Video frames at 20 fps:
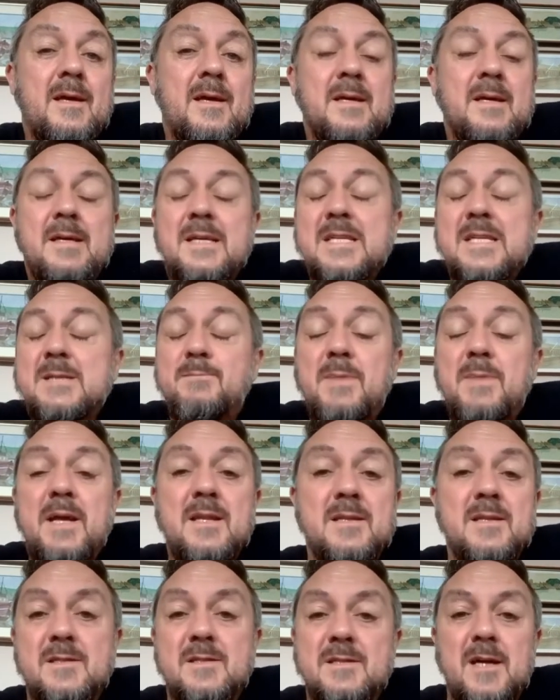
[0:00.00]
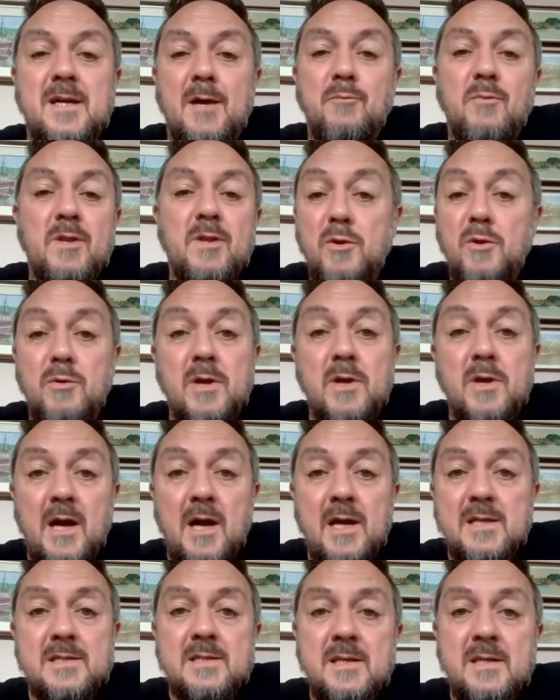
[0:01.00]
Spend time with you
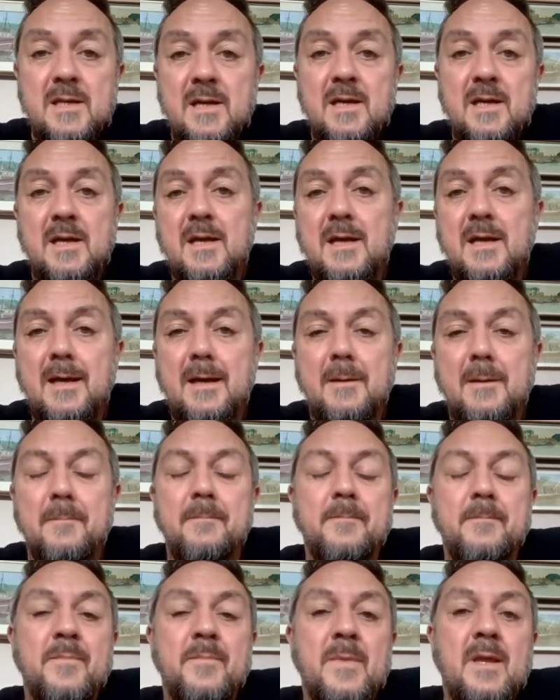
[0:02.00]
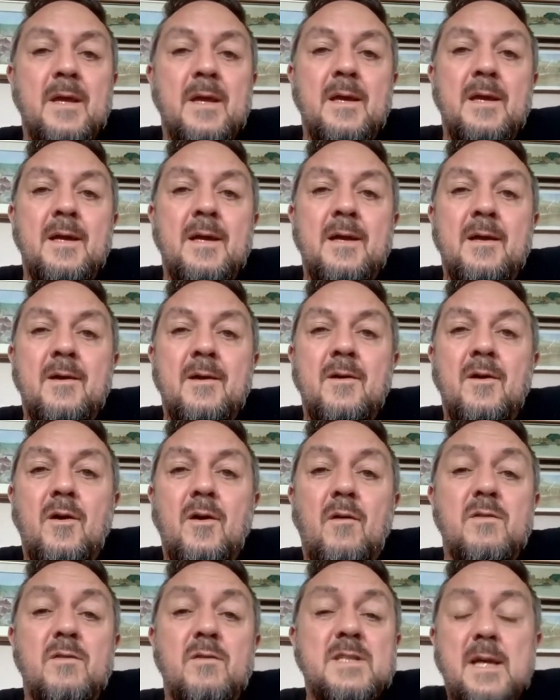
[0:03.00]
guys.
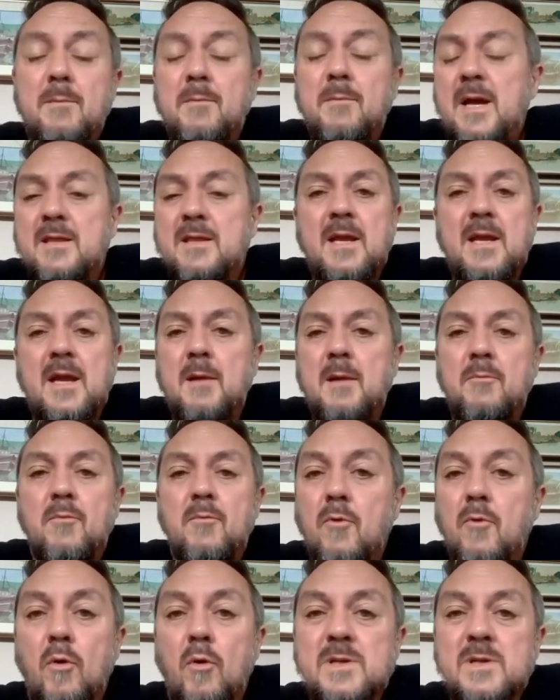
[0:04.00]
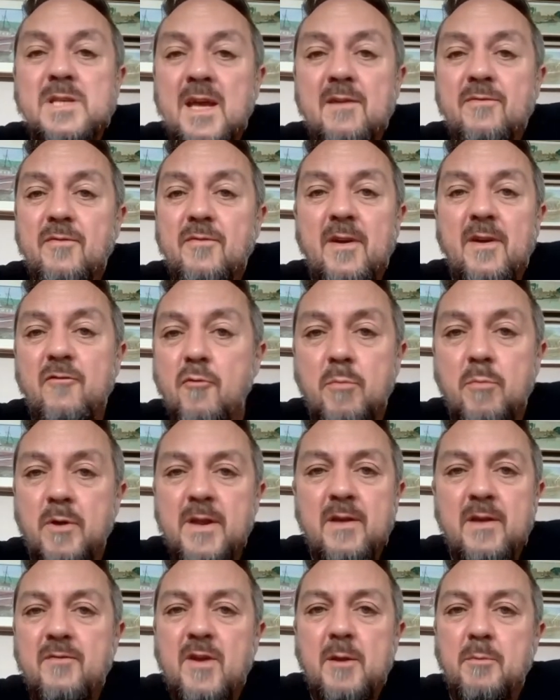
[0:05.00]
Obviously, I think I'm always here for everybody.
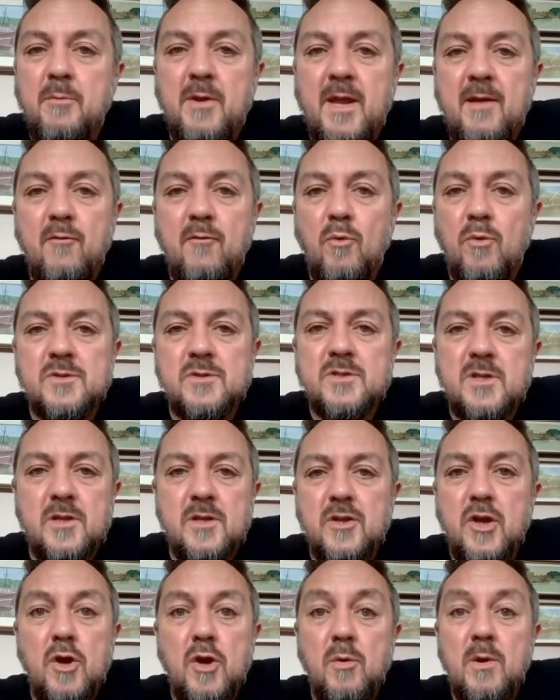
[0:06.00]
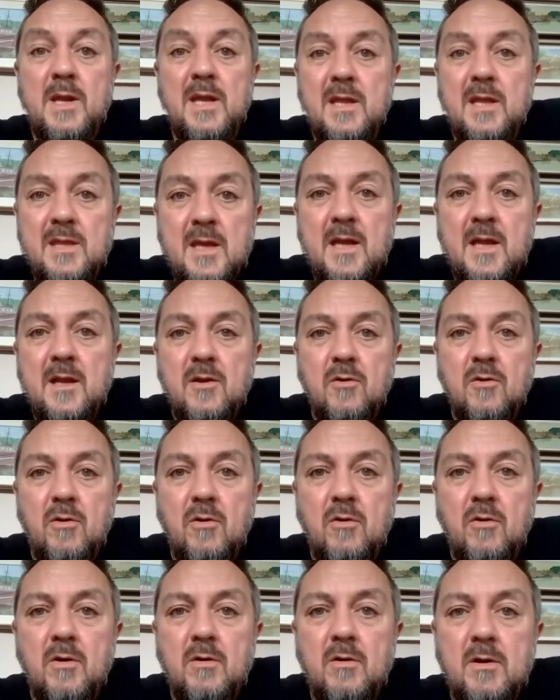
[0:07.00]
If anybody ever wants to know anything
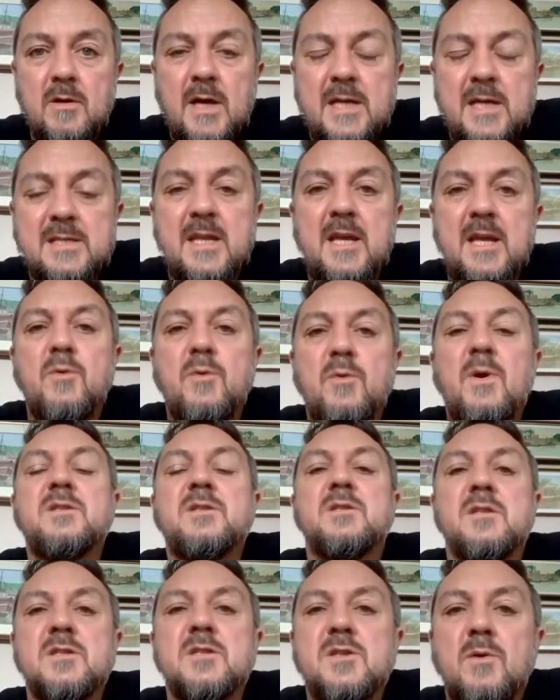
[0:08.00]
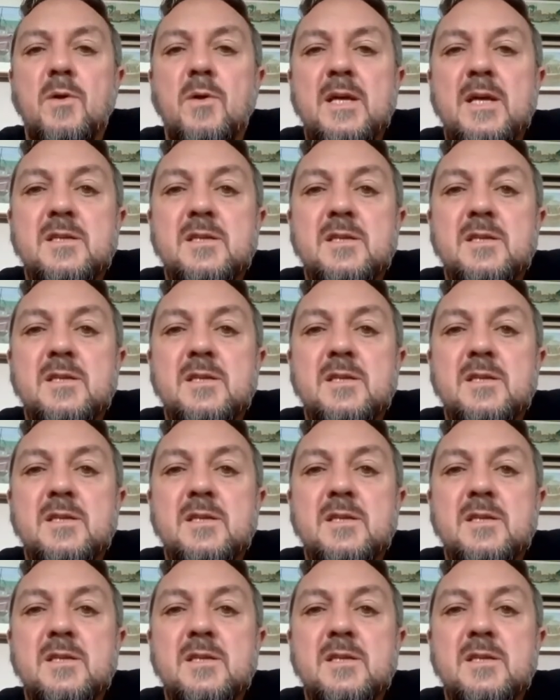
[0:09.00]
or has any questions to ask,